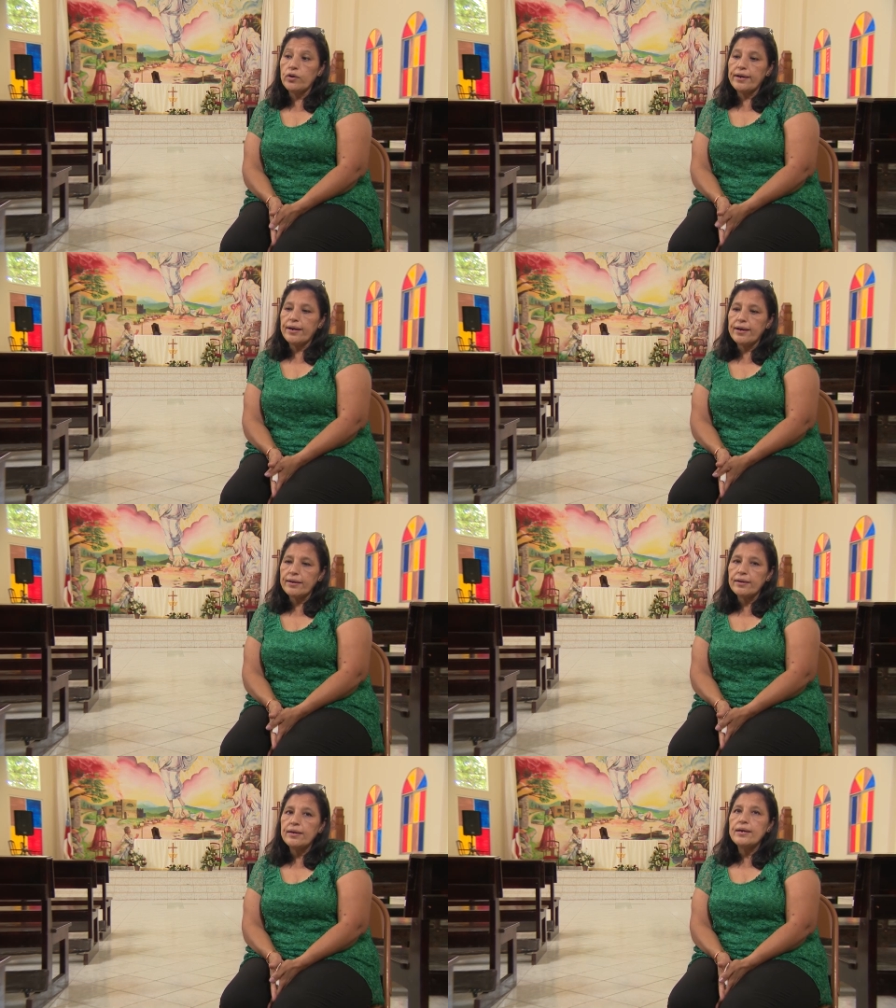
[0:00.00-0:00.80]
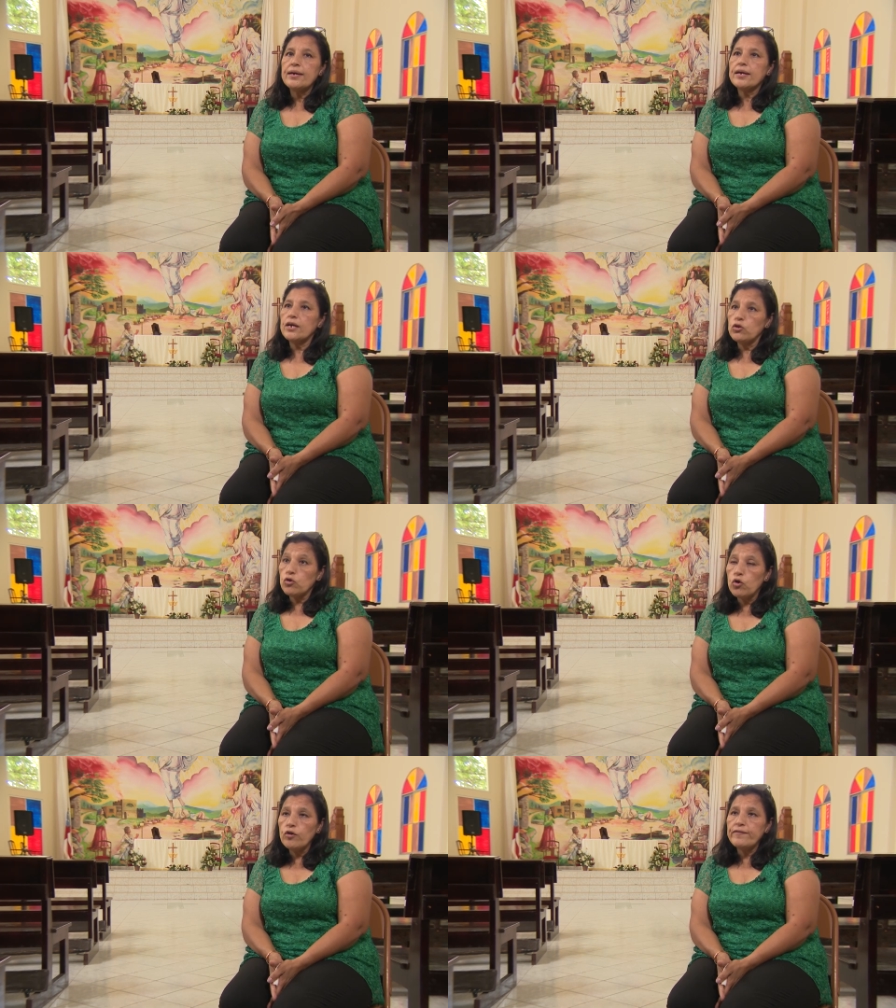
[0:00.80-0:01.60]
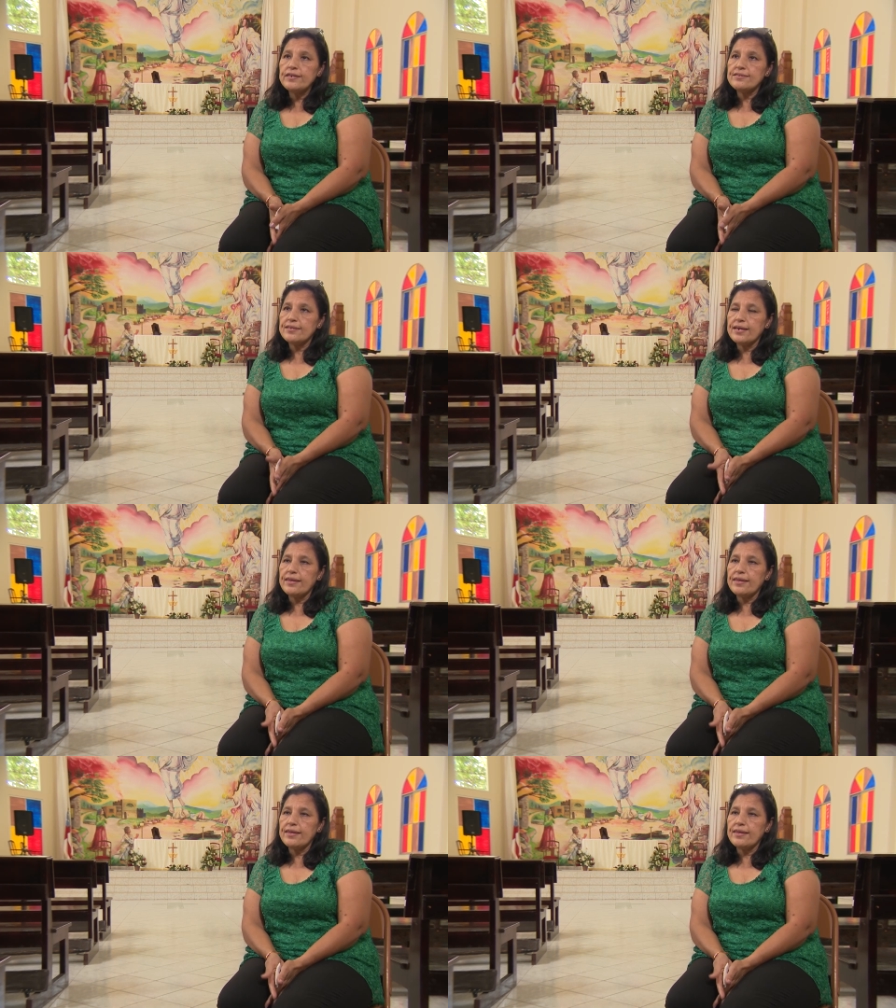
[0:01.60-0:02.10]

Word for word: of our goal to help these kids thrive